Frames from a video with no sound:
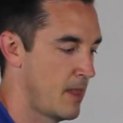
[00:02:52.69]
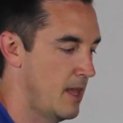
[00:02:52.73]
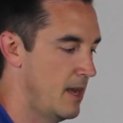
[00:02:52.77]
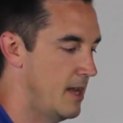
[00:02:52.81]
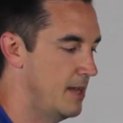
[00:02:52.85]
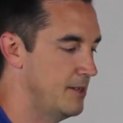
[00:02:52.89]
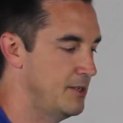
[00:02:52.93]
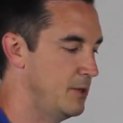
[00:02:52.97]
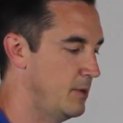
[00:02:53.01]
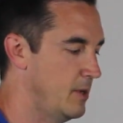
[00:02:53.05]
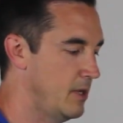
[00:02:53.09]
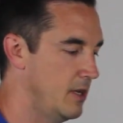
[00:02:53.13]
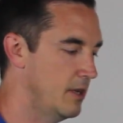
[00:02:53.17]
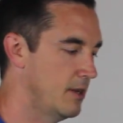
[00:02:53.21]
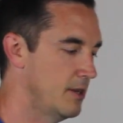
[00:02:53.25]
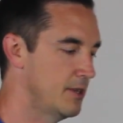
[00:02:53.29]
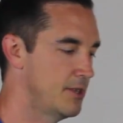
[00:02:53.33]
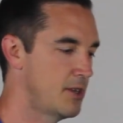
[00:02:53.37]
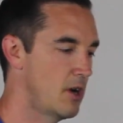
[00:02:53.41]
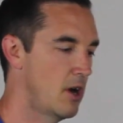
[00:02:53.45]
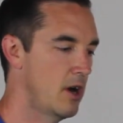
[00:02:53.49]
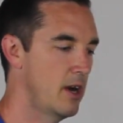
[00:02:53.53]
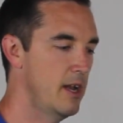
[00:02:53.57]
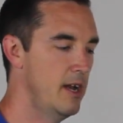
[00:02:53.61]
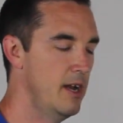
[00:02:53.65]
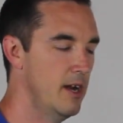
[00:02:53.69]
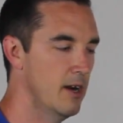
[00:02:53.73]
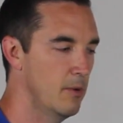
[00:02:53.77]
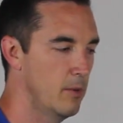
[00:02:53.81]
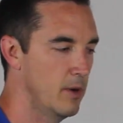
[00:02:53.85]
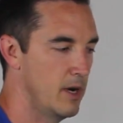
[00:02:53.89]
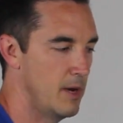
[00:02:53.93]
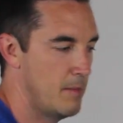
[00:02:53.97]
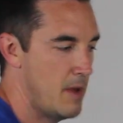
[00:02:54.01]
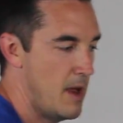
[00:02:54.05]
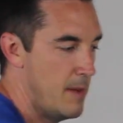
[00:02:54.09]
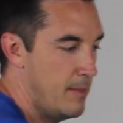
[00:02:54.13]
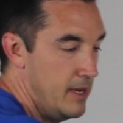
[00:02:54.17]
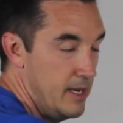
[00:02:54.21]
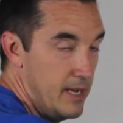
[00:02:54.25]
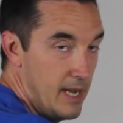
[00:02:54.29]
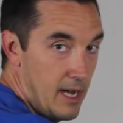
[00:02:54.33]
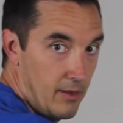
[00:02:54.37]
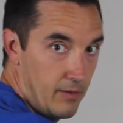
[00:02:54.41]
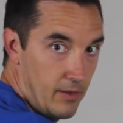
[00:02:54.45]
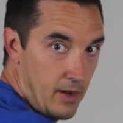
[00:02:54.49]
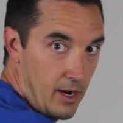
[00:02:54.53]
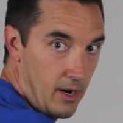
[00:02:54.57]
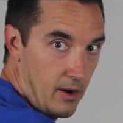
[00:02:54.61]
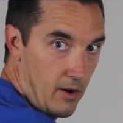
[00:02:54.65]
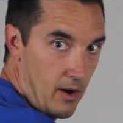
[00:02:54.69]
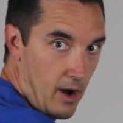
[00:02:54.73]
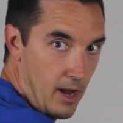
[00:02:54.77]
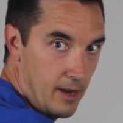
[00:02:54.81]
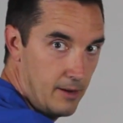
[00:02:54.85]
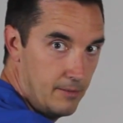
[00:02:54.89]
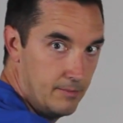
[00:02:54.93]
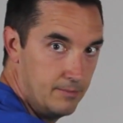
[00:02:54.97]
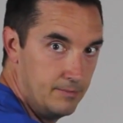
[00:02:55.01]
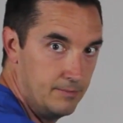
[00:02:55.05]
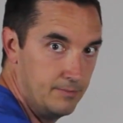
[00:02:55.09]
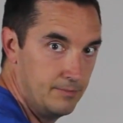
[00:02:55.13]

It doesn't even be good to start here when it may be down there, right?